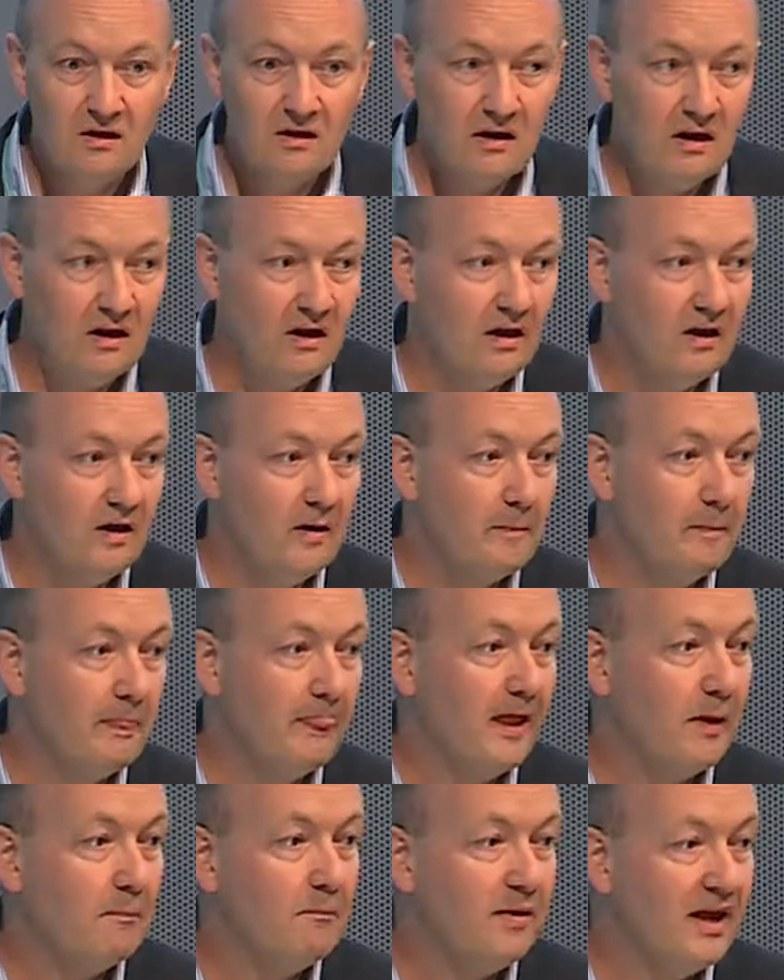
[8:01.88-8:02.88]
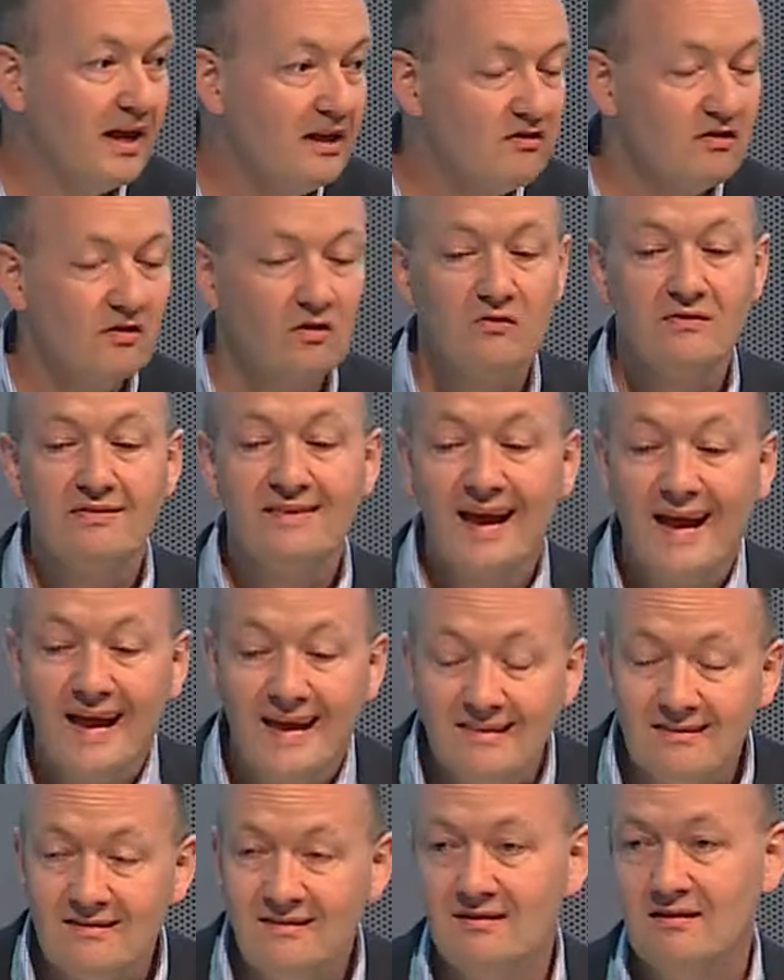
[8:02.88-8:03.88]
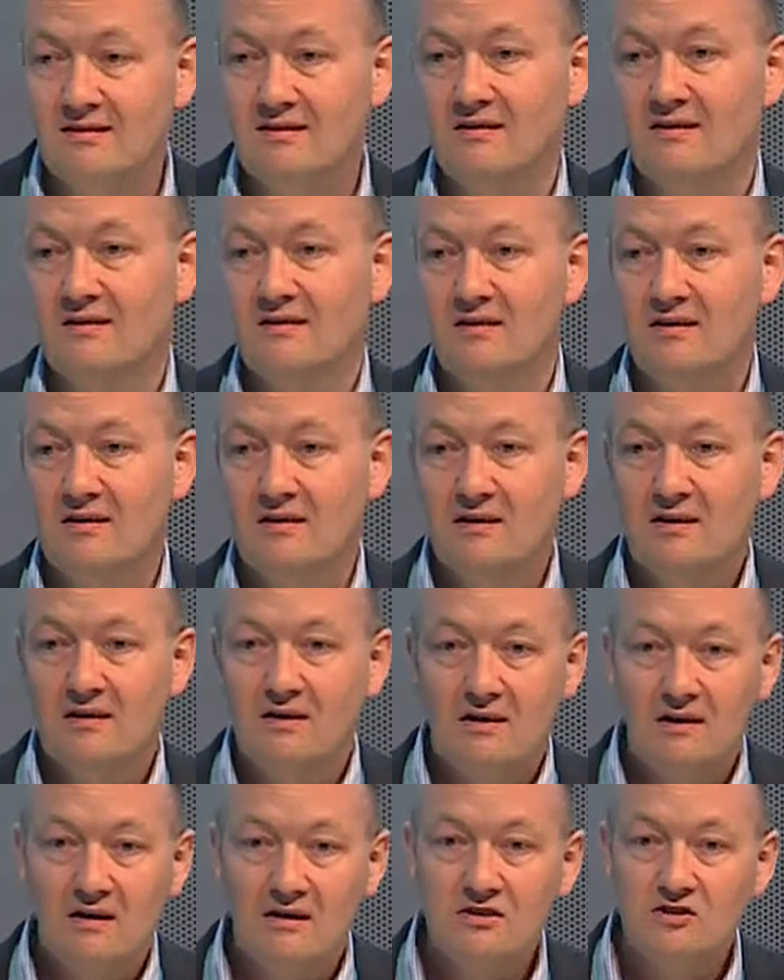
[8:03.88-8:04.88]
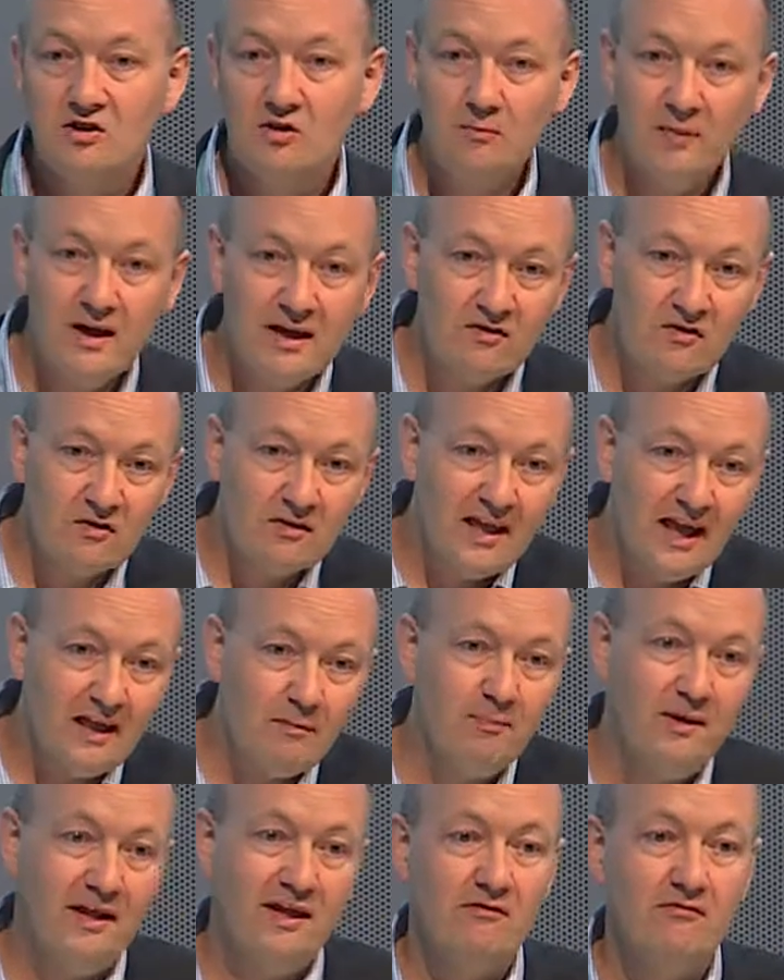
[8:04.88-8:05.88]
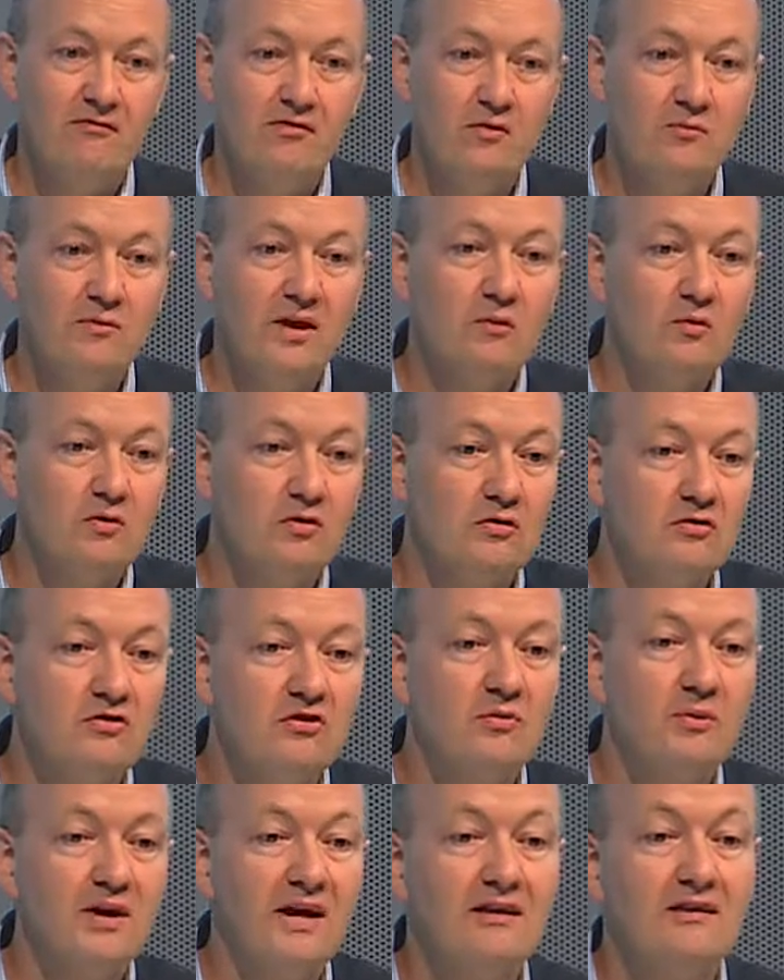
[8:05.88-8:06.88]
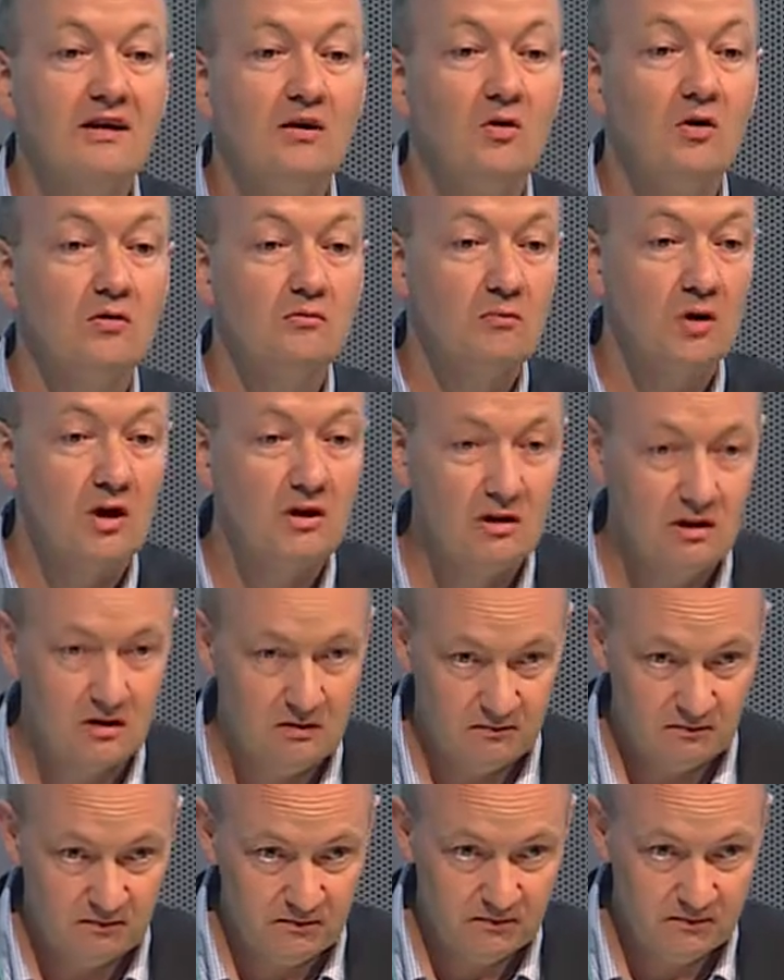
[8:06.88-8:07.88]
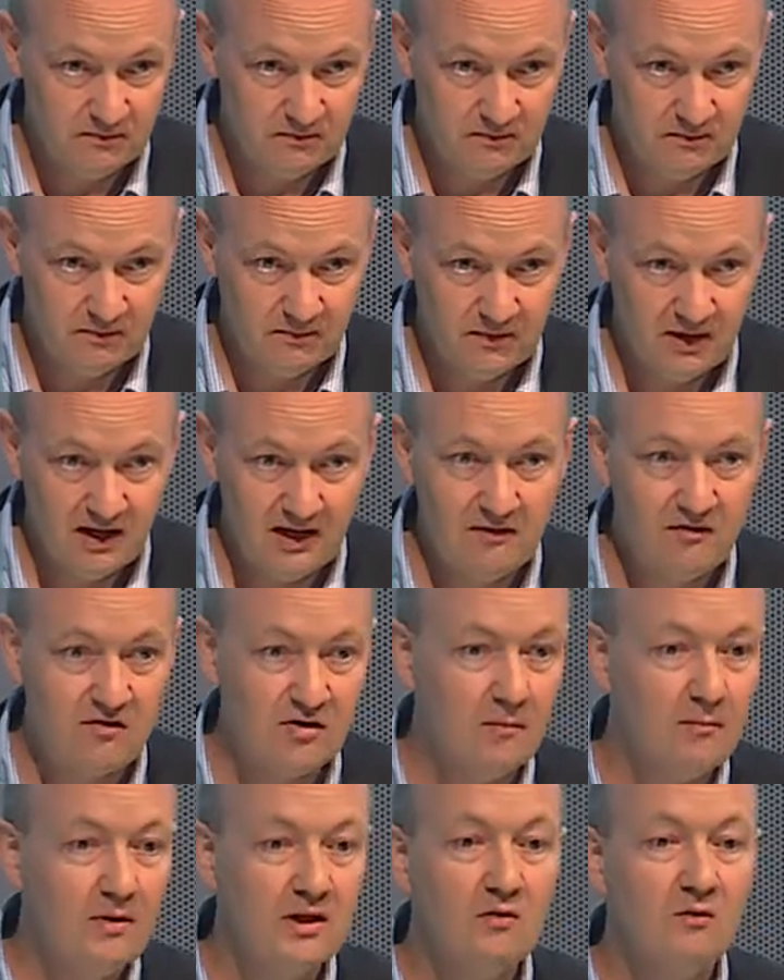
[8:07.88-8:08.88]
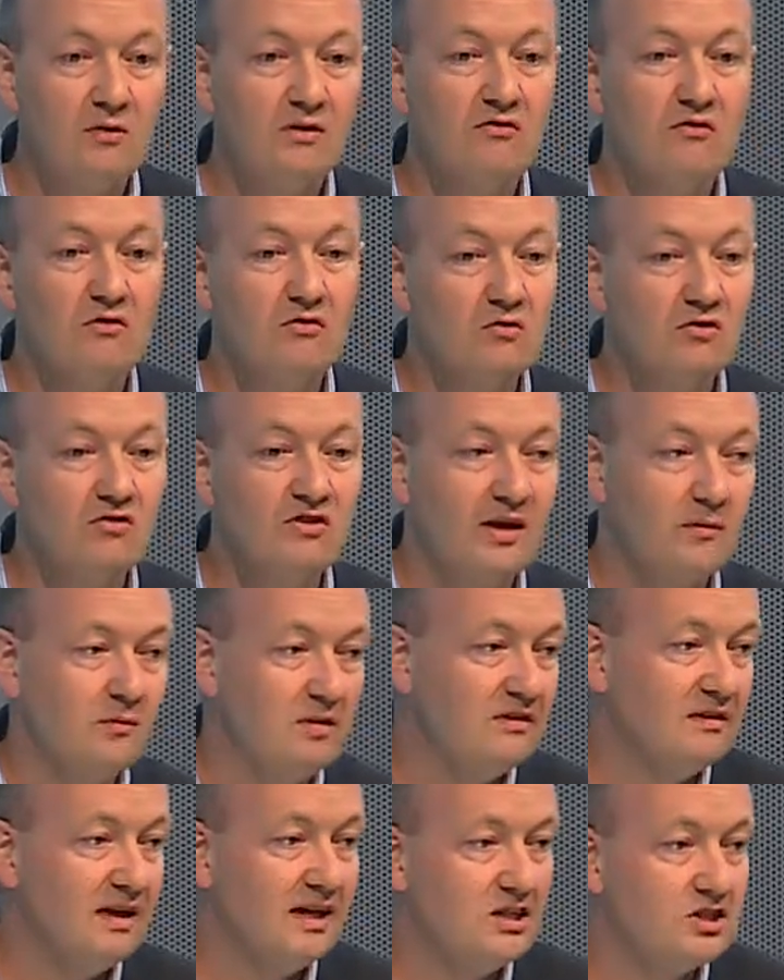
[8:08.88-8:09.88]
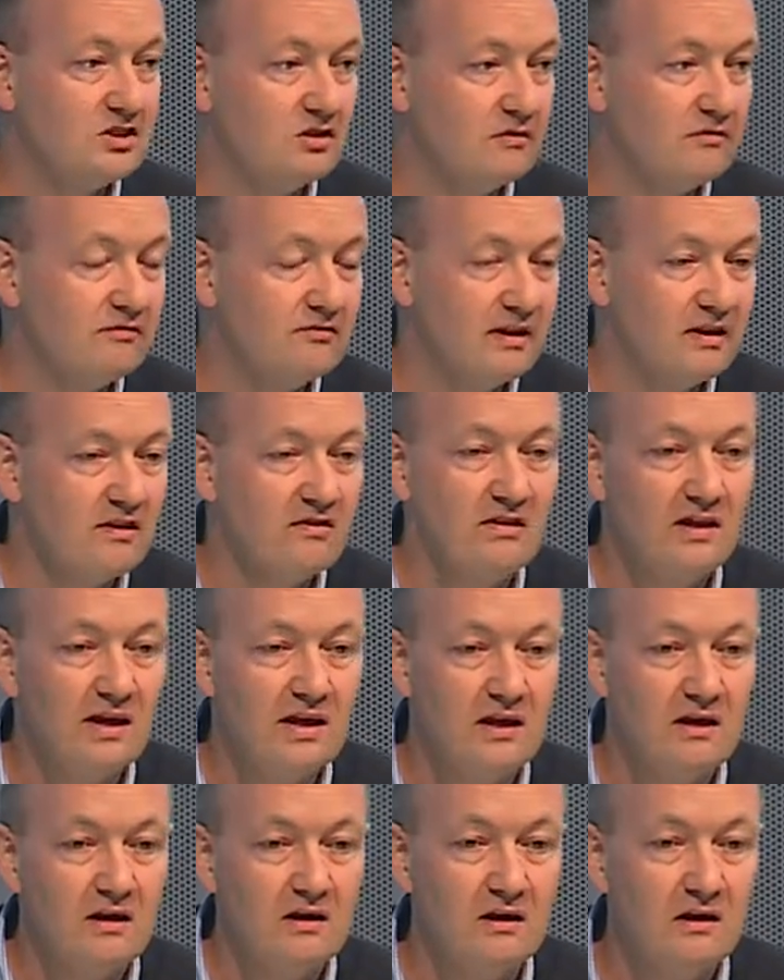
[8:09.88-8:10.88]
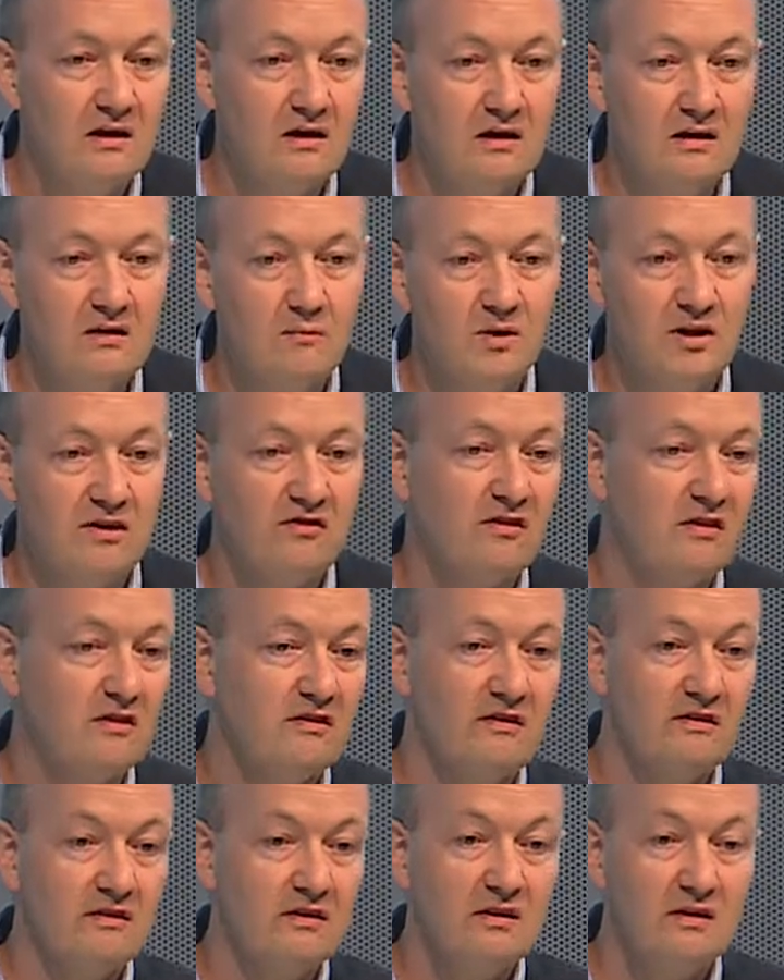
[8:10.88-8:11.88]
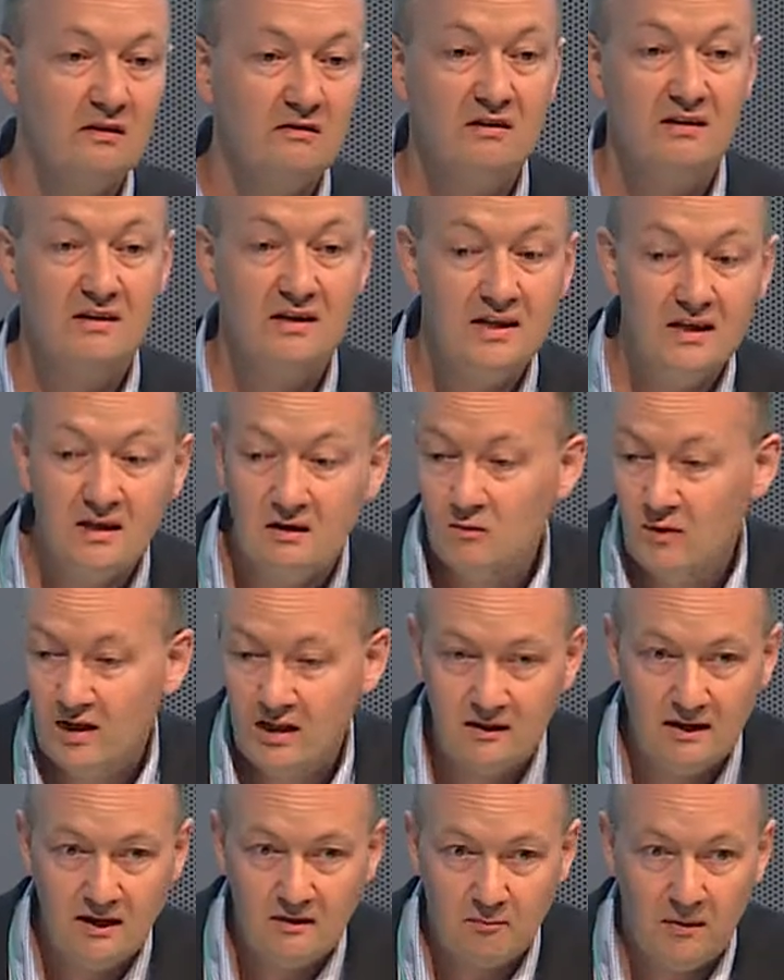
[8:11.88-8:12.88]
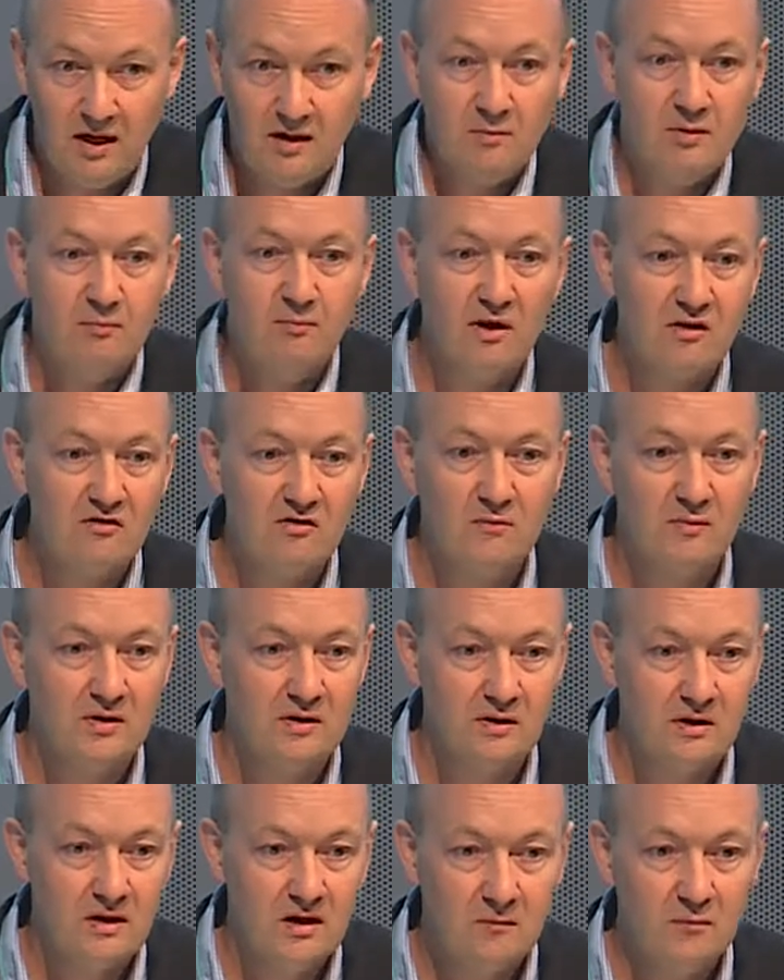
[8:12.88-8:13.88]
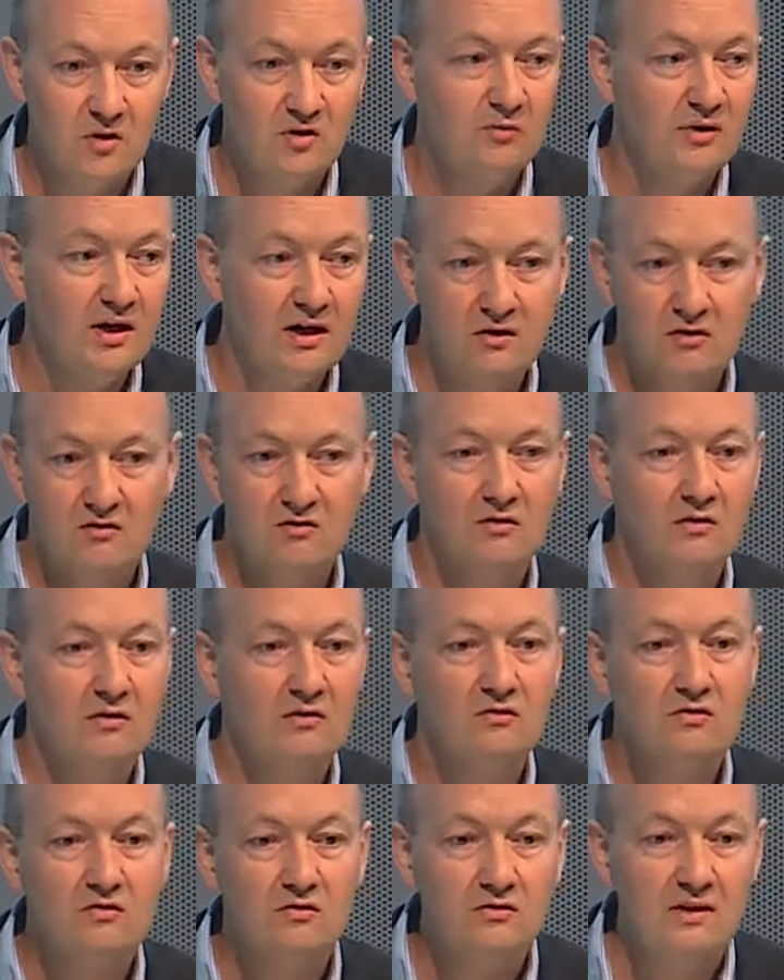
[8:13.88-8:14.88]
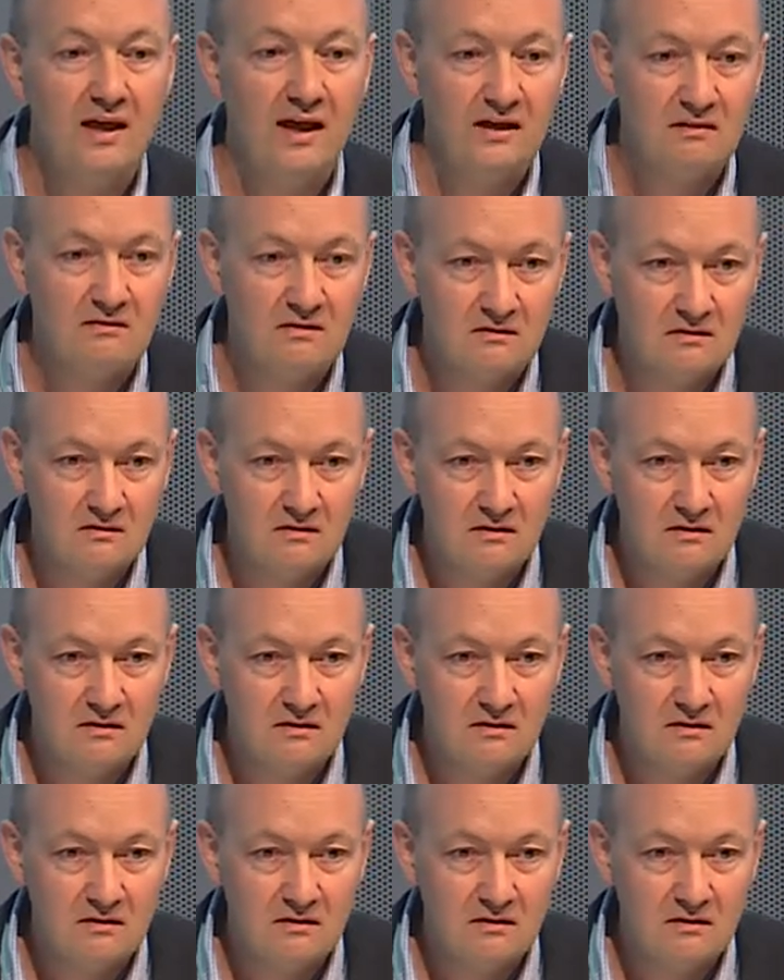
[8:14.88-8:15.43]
And based on that, based on that platform, they could create their own model. And if somebody wants to do segmentation of, let's say, the meniscus in the knee, well, that might be possible. But we are not going to do that.